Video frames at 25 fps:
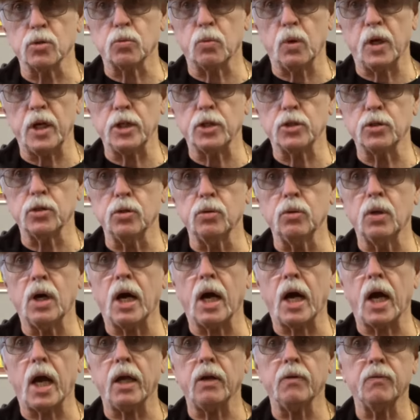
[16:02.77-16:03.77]
way too
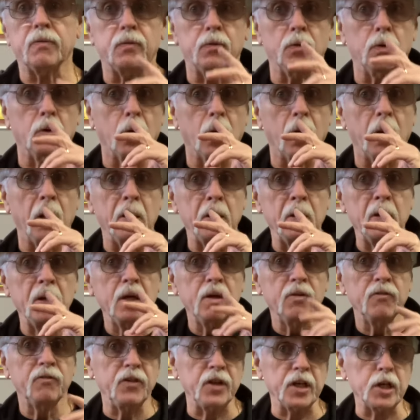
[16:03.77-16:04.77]
high for
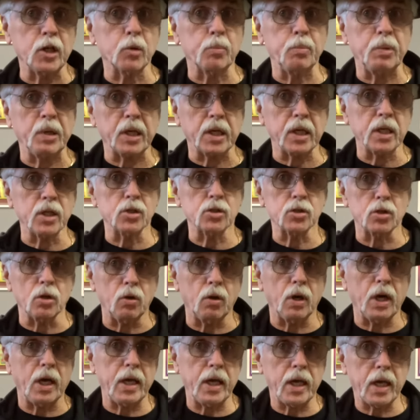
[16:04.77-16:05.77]
finger picking.
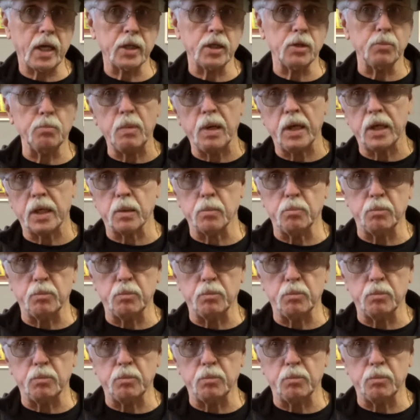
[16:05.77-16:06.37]
So I had to make a